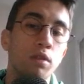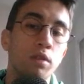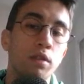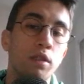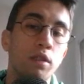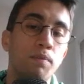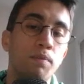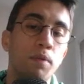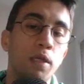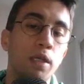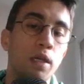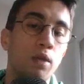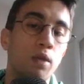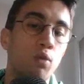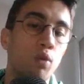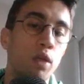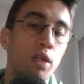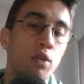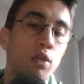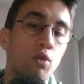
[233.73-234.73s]
Typical
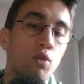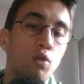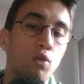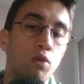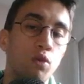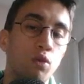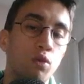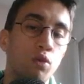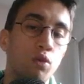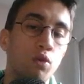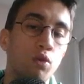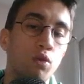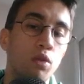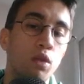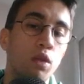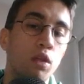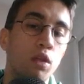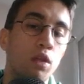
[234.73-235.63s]
way to